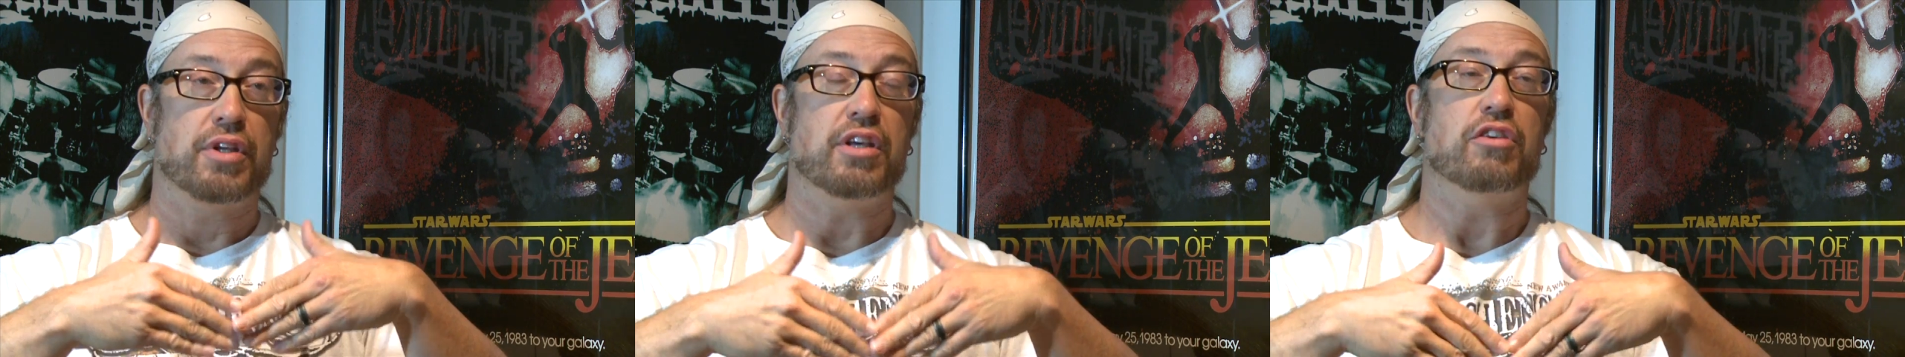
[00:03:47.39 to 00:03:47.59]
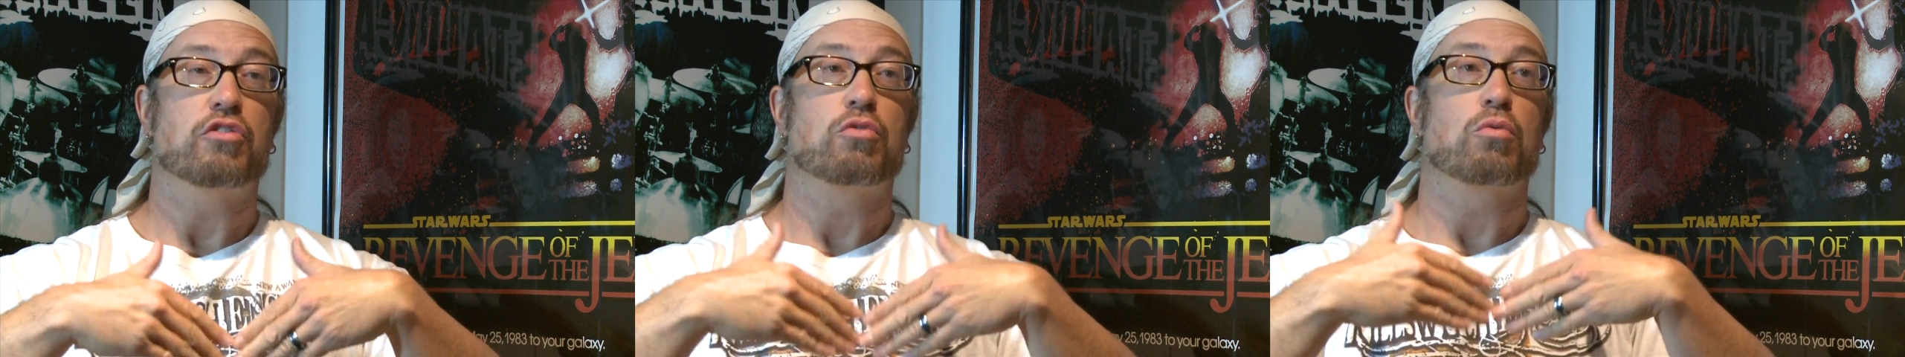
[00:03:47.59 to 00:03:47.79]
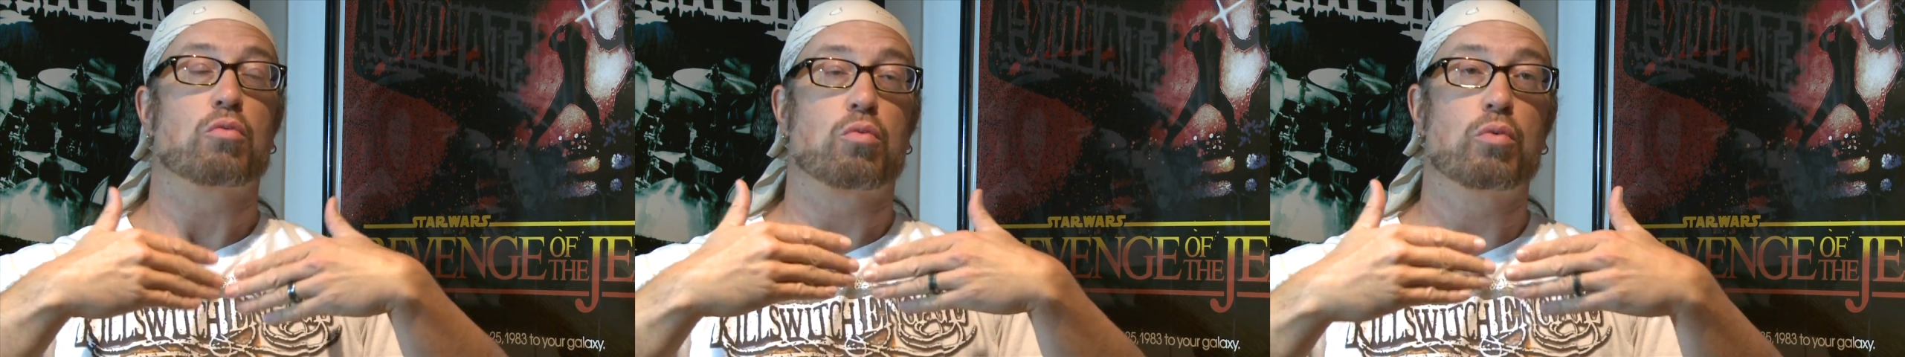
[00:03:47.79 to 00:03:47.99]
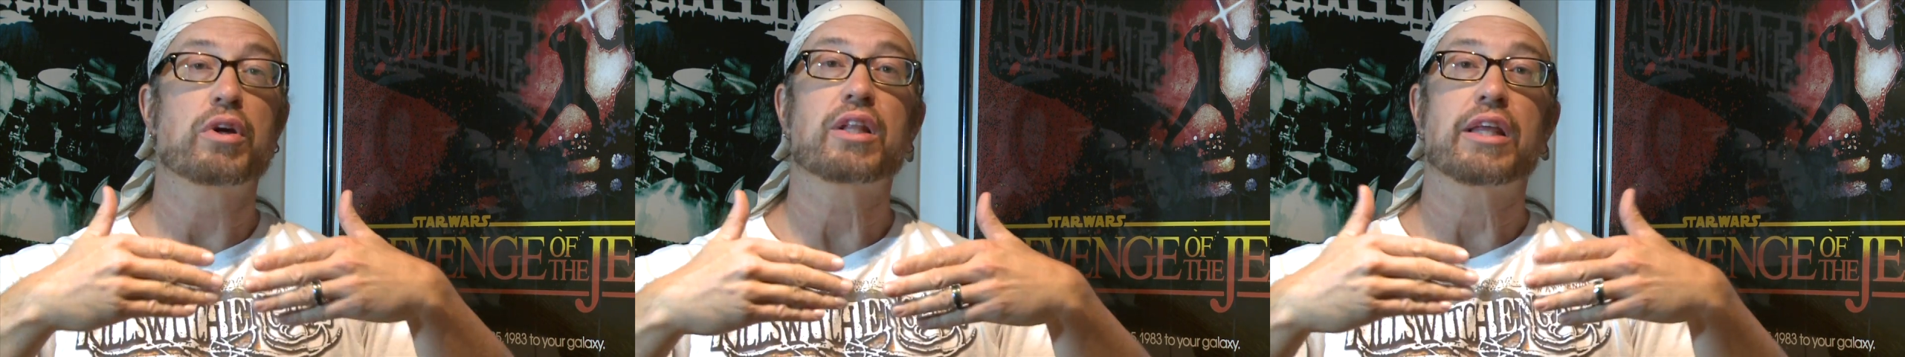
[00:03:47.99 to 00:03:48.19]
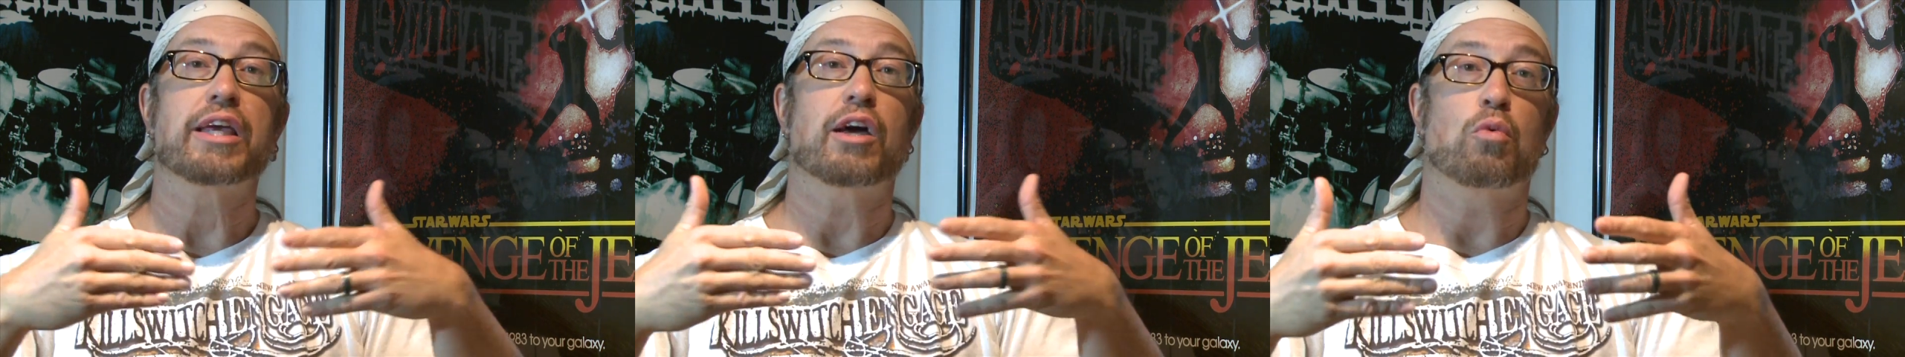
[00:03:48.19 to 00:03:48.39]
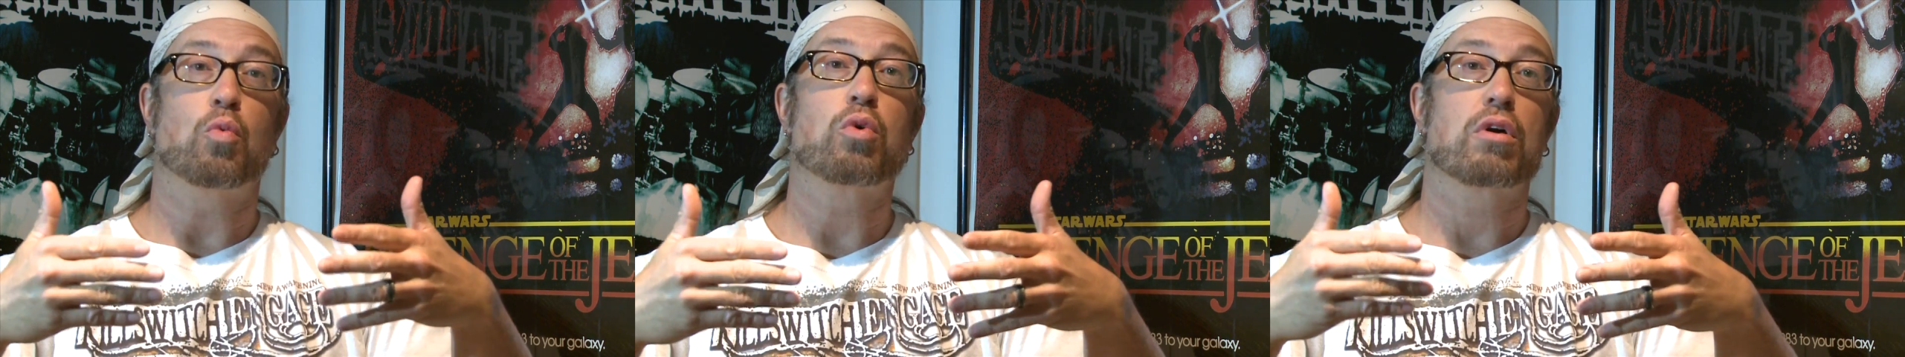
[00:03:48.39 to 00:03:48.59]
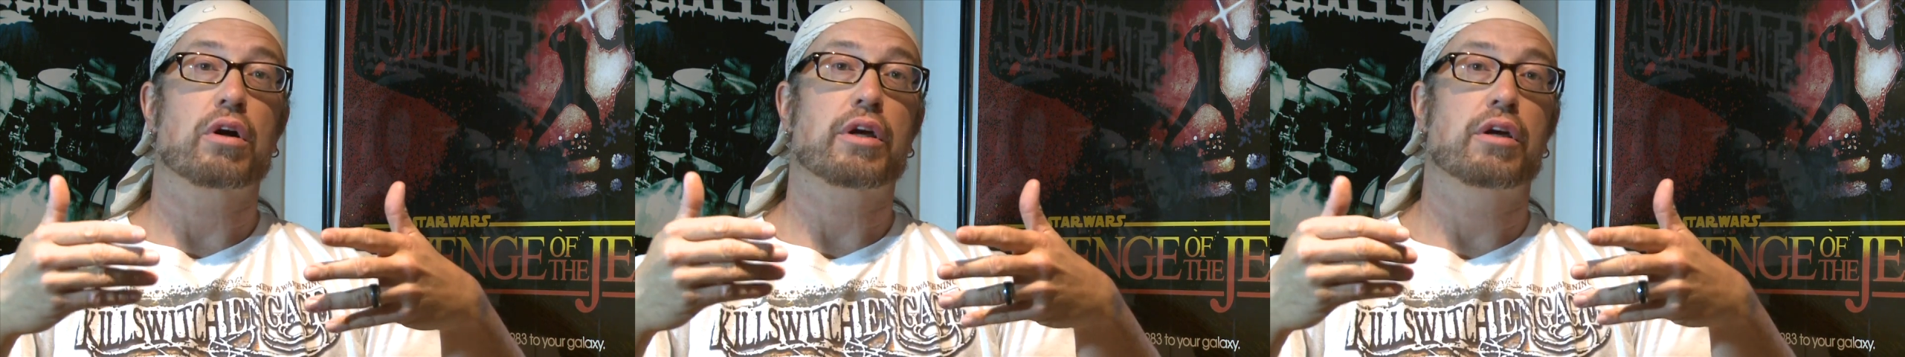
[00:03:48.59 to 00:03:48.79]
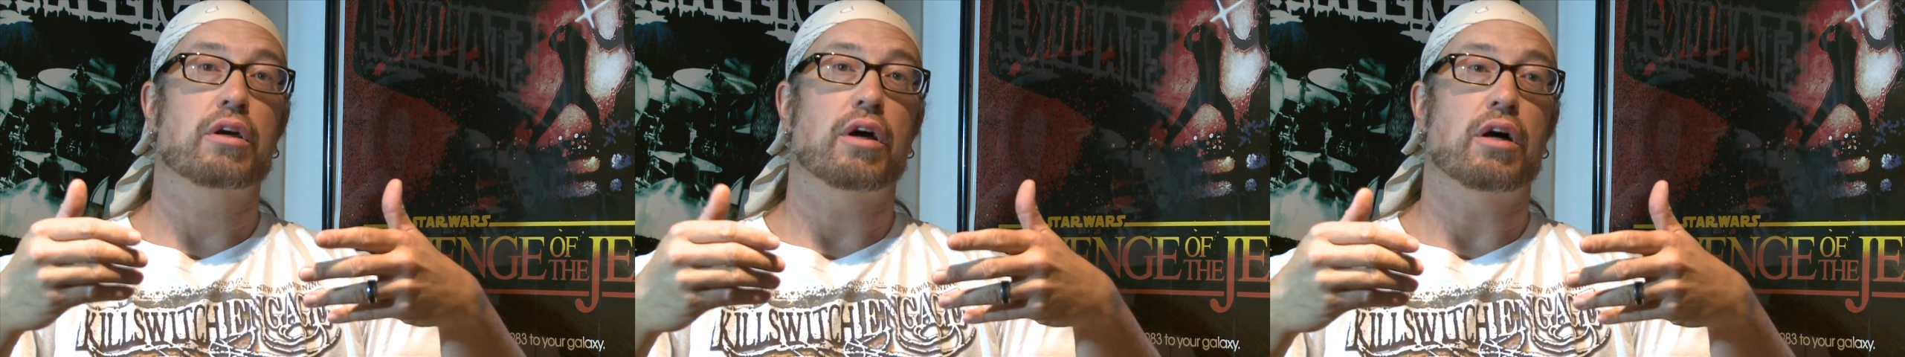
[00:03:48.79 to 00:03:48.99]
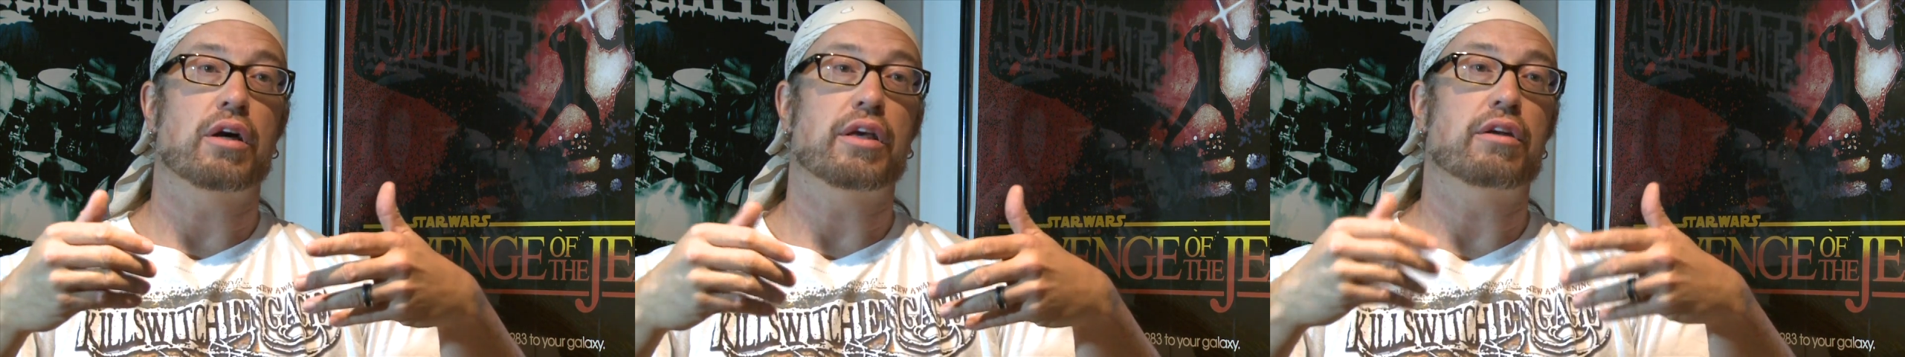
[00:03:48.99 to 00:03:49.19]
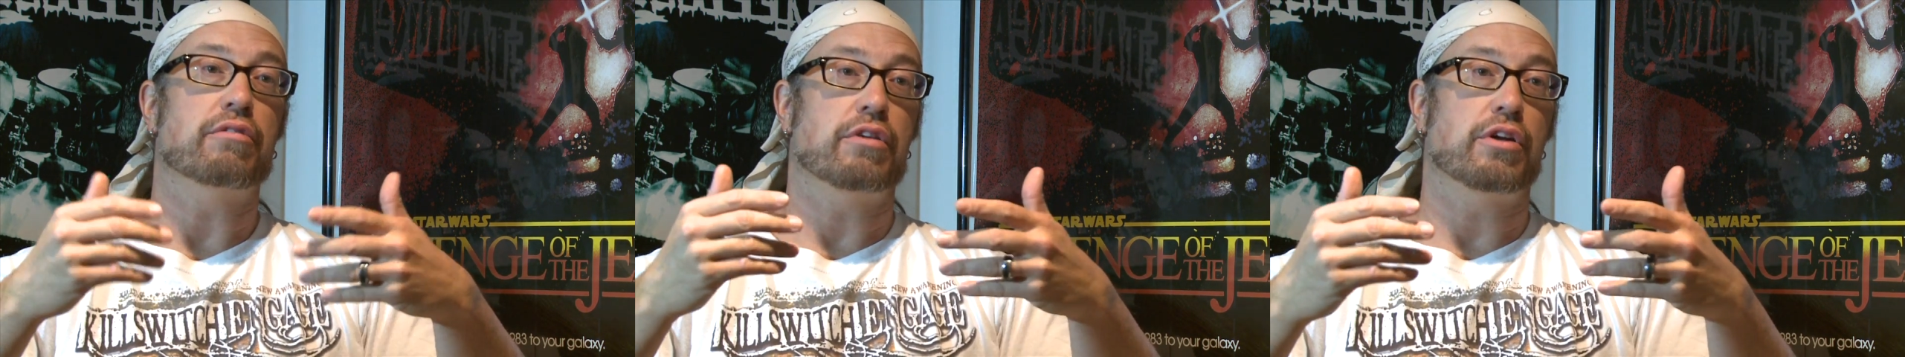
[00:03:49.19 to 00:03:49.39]
is really at work
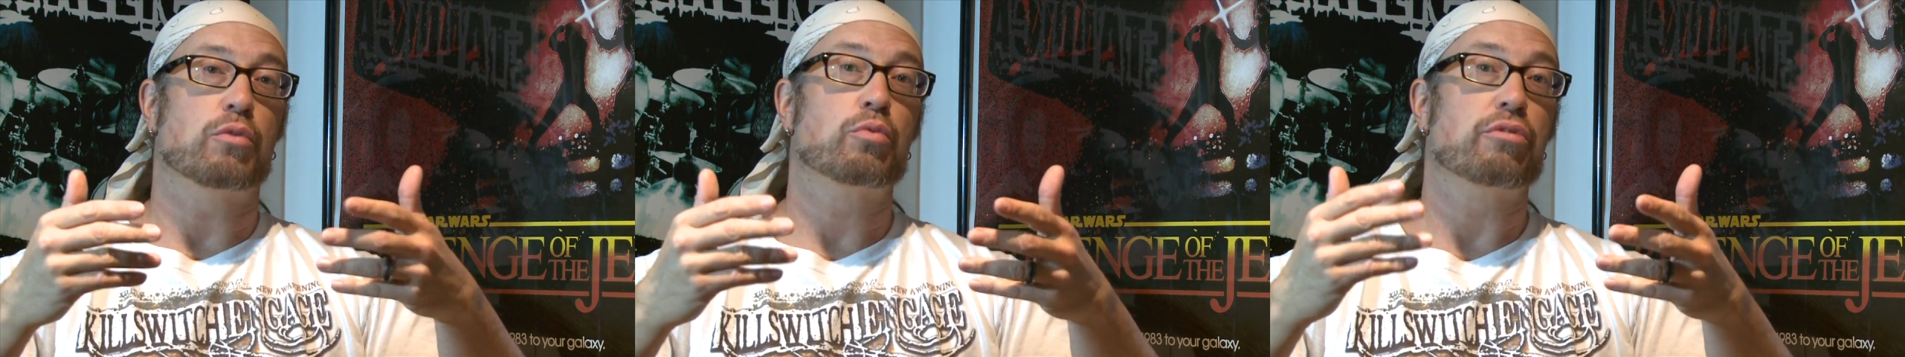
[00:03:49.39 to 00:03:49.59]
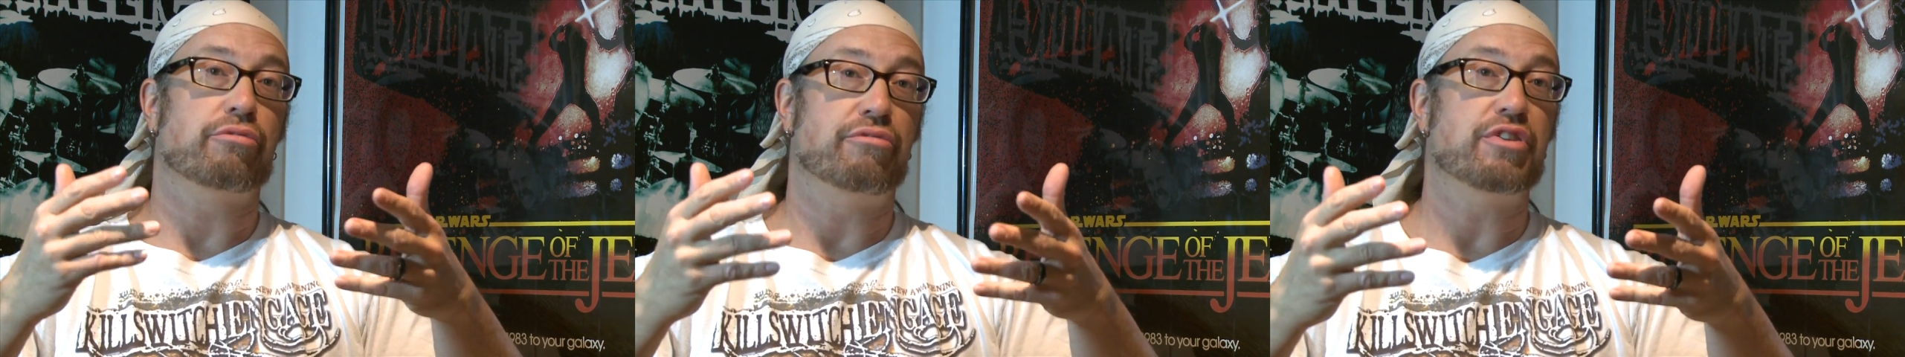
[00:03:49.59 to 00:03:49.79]
in a real